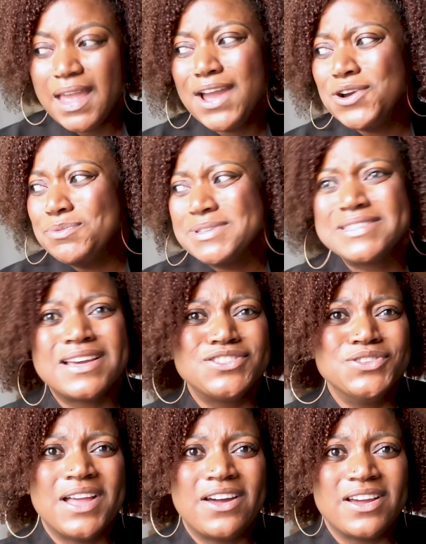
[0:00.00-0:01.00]
hope it's not
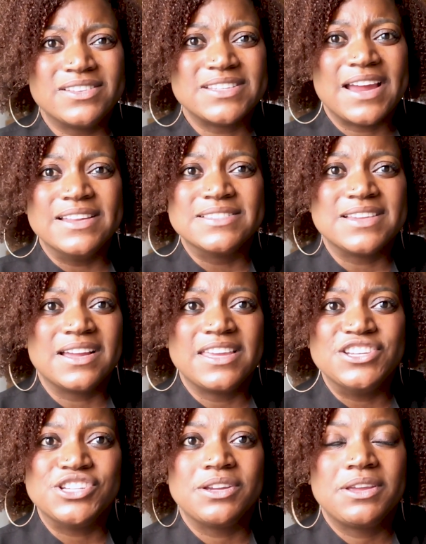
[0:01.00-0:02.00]
too loud outside. It's not
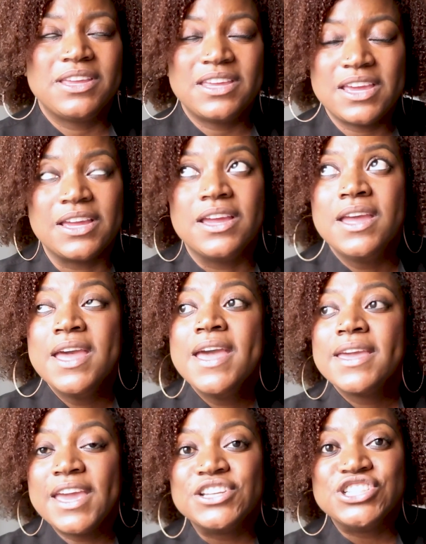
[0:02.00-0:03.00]

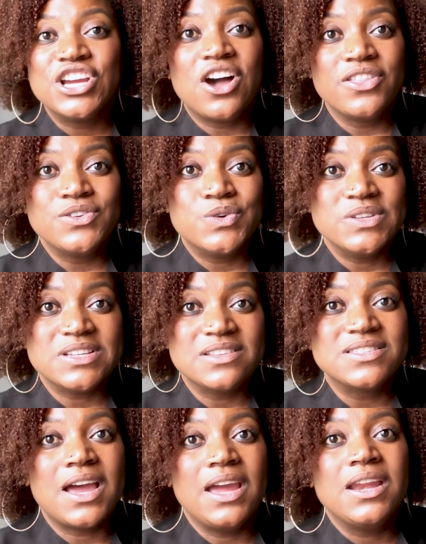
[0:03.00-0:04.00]
catching all the noise
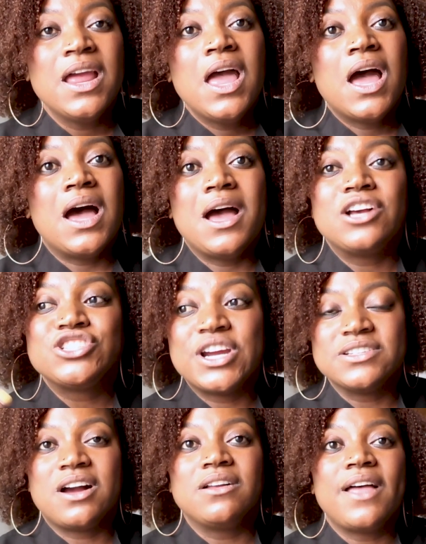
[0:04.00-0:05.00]
outside. I'll try
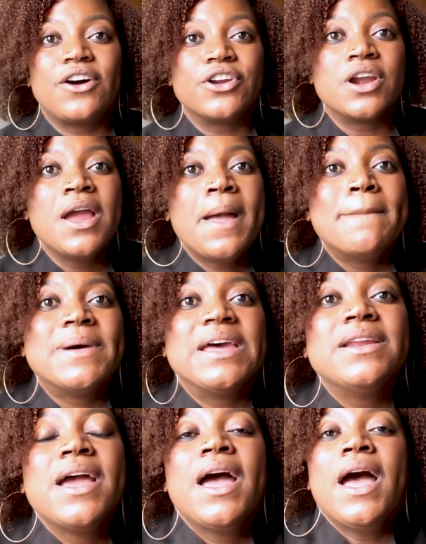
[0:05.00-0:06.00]
to talk louder. But